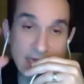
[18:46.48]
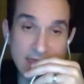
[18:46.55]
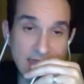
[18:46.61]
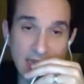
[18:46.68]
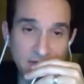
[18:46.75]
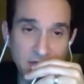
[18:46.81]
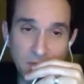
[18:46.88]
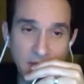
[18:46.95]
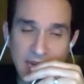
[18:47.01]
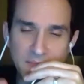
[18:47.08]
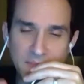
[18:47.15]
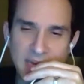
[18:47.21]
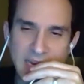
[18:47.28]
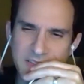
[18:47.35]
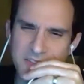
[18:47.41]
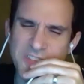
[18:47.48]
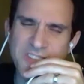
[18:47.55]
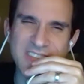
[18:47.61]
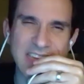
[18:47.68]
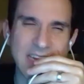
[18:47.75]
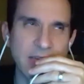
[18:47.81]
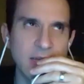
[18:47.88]
it's not even bad back. It's
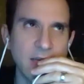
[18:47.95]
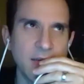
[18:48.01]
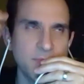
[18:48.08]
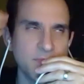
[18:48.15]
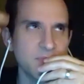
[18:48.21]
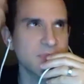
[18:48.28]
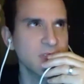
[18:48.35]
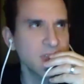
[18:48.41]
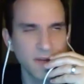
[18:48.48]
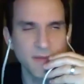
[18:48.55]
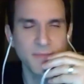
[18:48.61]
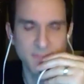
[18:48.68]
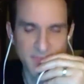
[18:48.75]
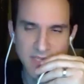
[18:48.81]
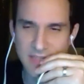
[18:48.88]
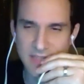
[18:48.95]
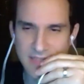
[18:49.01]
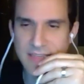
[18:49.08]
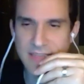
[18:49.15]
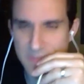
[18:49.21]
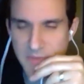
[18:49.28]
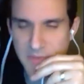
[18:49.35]
just like
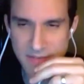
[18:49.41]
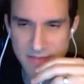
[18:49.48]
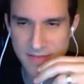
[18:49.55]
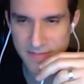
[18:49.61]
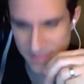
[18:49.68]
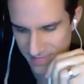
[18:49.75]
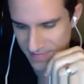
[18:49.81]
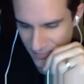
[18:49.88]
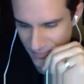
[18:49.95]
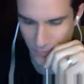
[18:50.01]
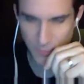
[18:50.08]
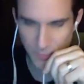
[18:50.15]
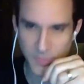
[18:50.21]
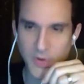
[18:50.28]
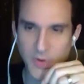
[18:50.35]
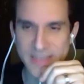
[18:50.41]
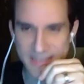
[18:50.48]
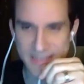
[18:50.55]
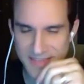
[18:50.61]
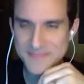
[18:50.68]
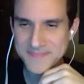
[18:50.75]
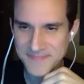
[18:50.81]
the typical room noise.